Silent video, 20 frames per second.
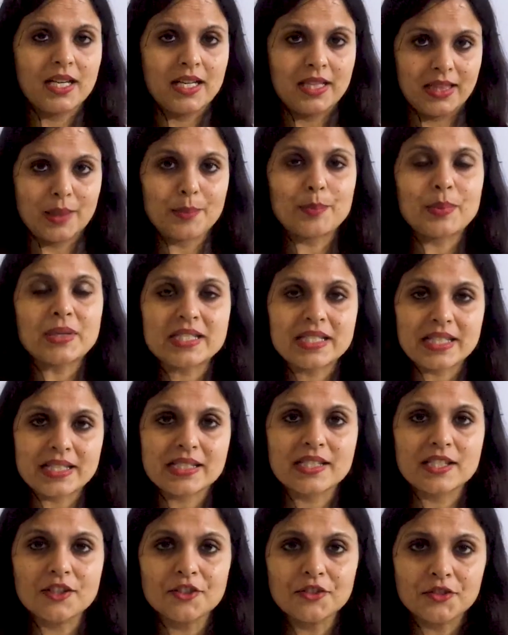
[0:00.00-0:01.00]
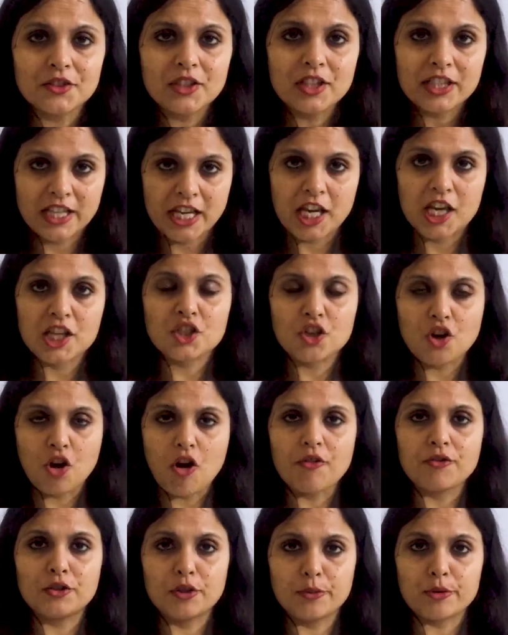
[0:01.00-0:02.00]
The possessive case
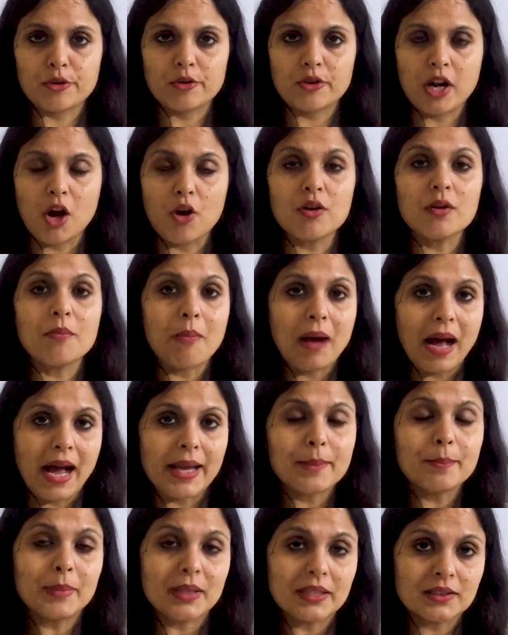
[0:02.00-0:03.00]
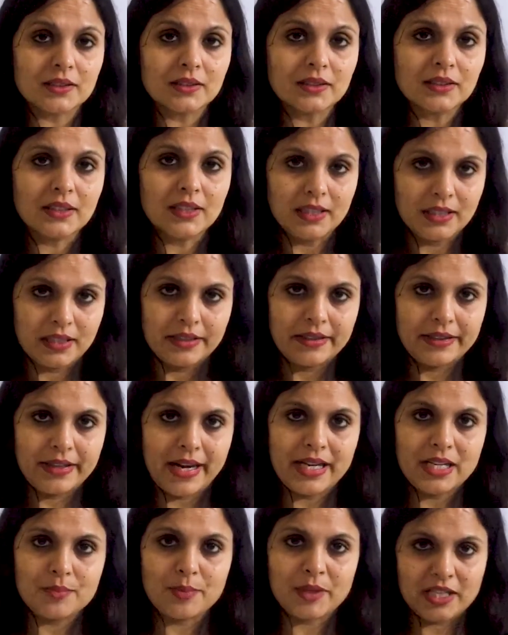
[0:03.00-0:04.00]
of the pronoun my mother,
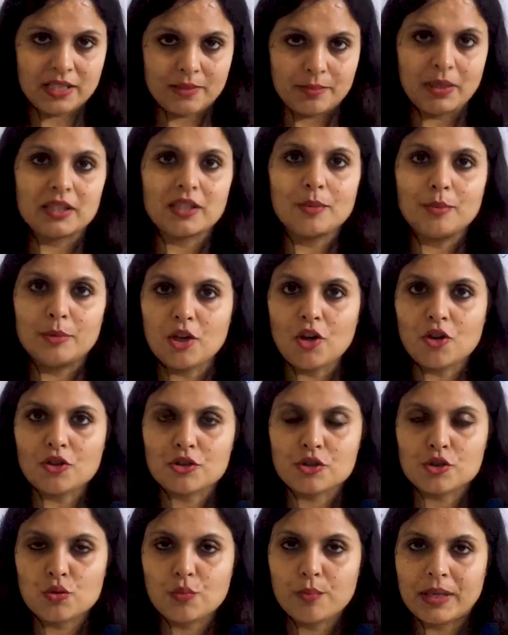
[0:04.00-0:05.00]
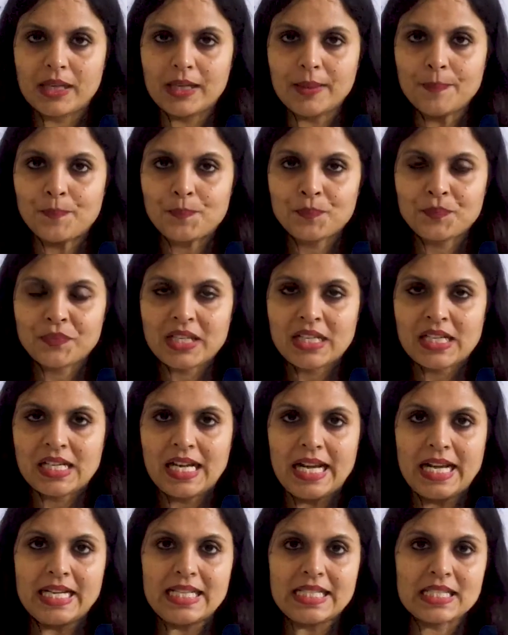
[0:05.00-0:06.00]
right? Because mother belongs to me.
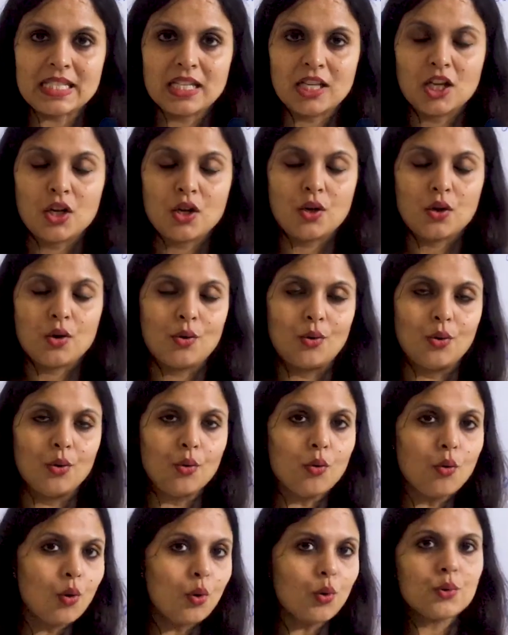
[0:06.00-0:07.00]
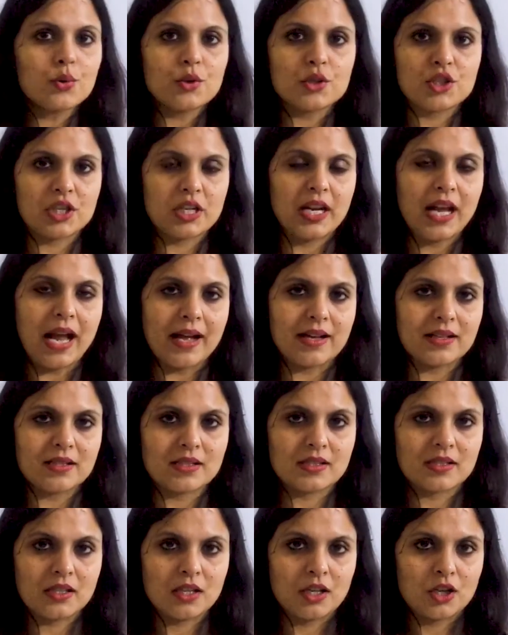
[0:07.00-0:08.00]
Hence, who she
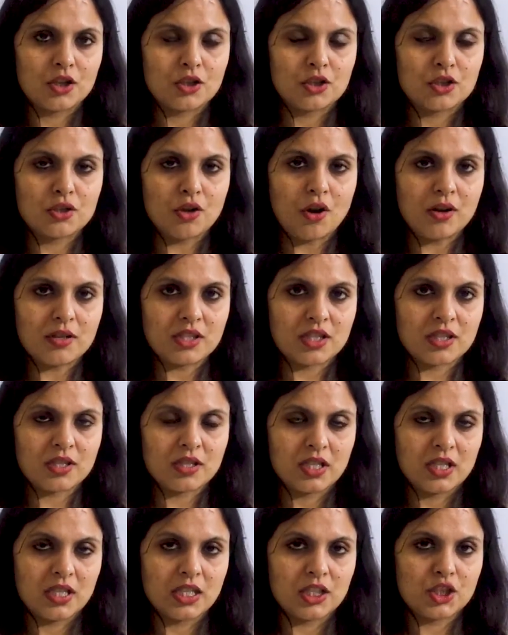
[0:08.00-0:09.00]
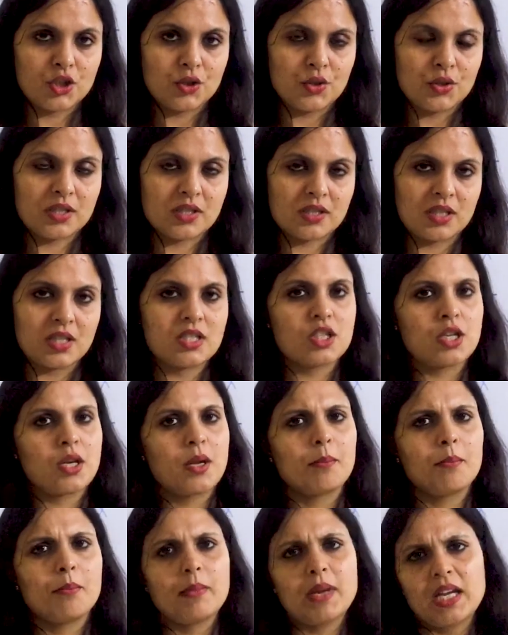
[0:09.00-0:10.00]
has taught to stitch?
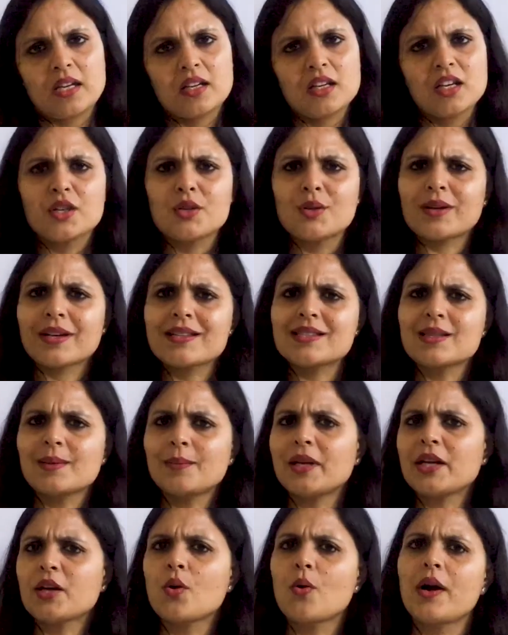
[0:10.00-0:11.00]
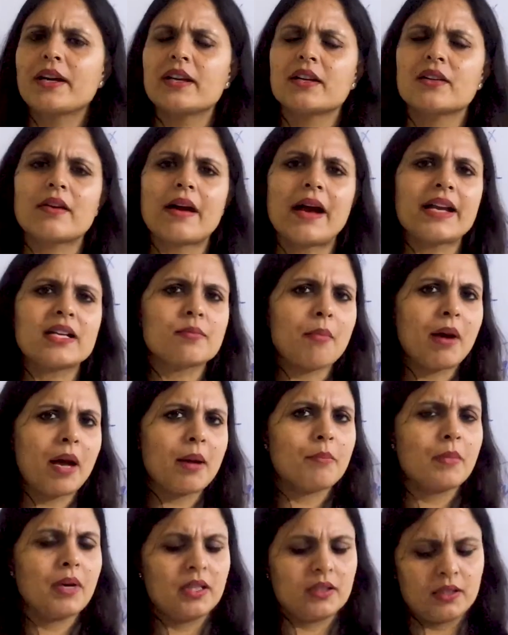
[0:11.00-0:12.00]
Me. You can simply go ahead and write, my
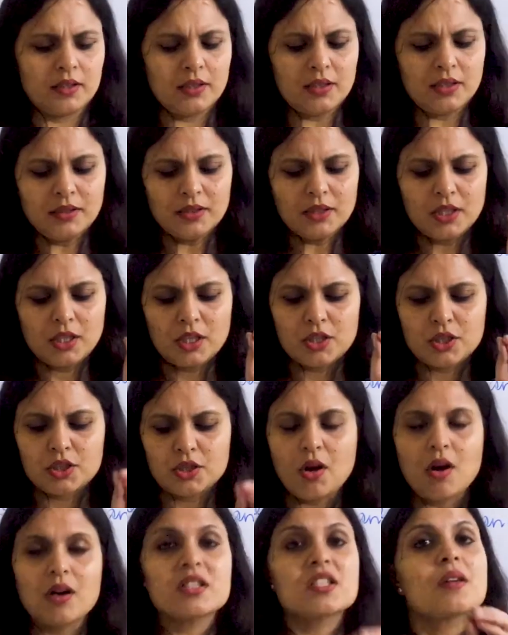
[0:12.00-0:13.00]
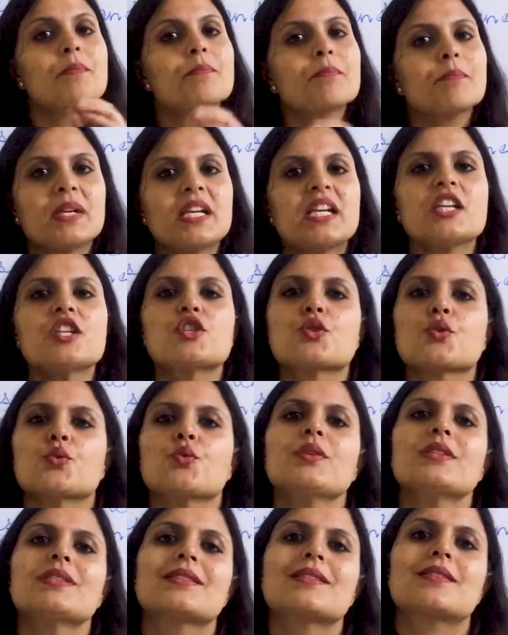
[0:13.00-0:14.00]
mother taught me
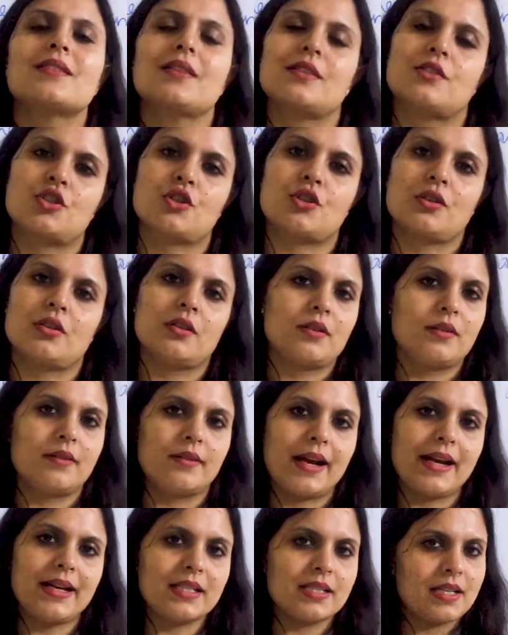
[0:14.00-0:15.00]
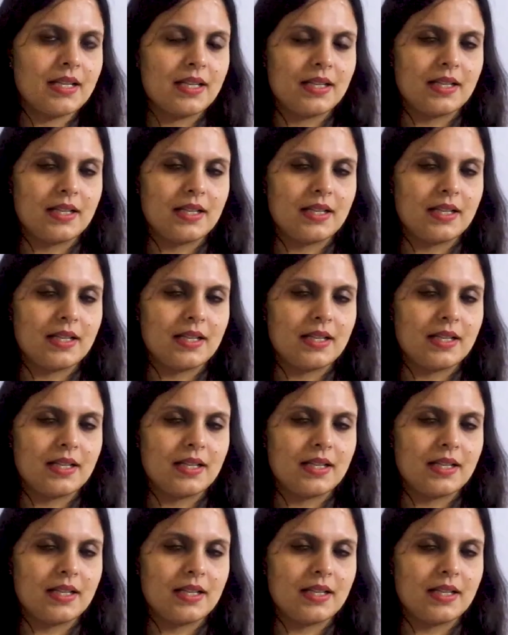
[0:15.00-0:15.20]
to stitch, right?